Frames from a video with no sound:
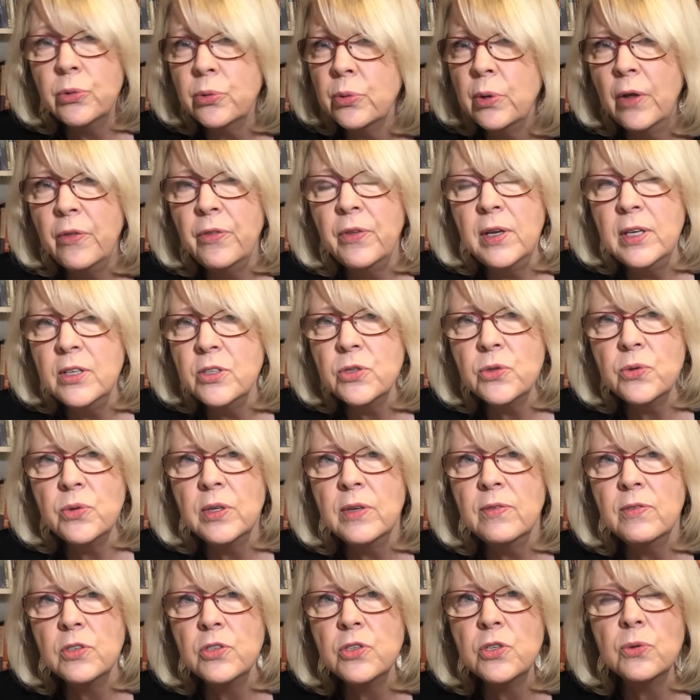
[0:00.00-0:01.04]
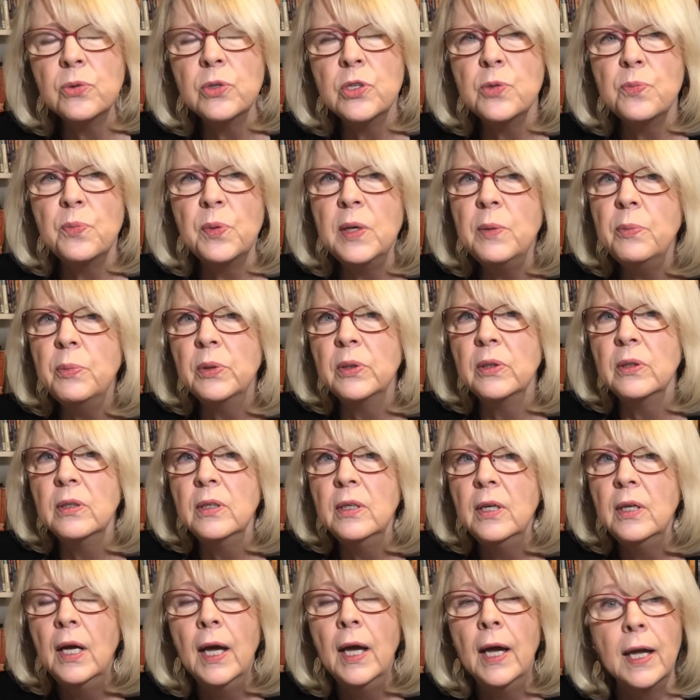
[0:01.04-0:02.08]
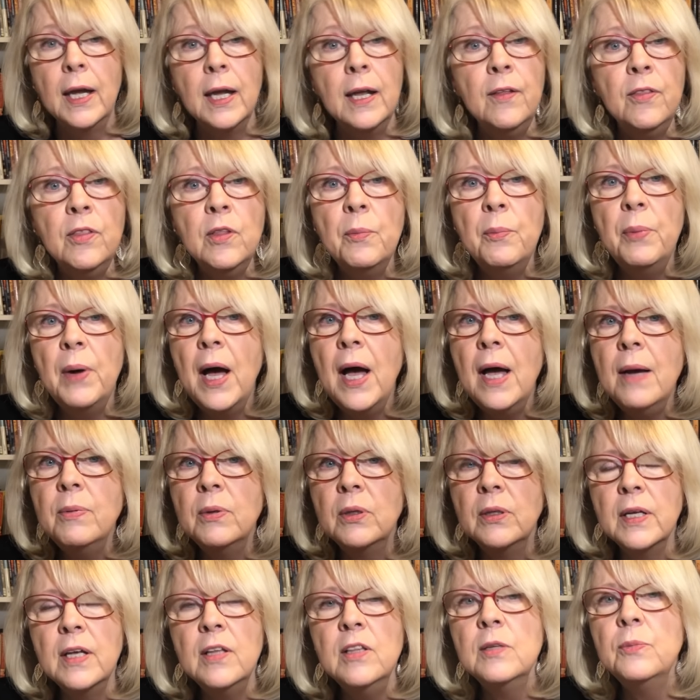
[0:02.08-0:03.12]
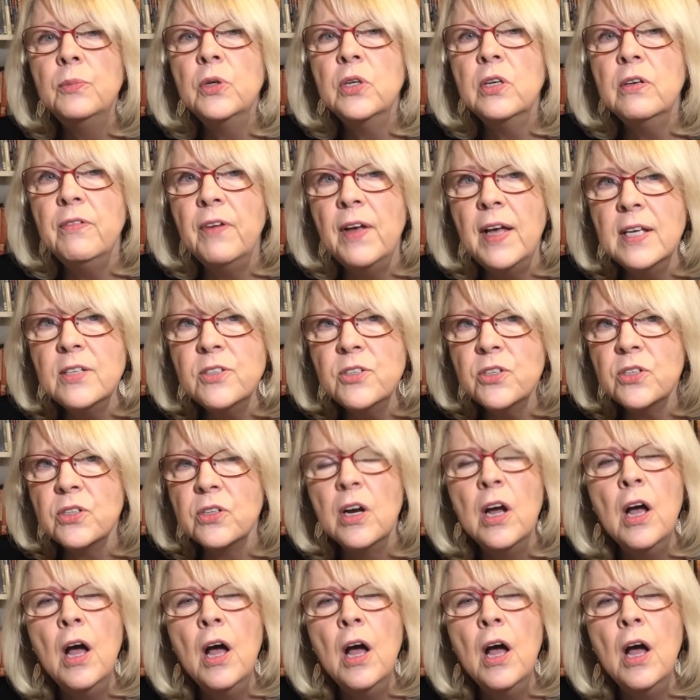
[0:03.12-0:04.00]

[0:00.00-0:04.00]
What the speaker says: throughout the history of the Jewish people. In the Bible, in the book of Esther,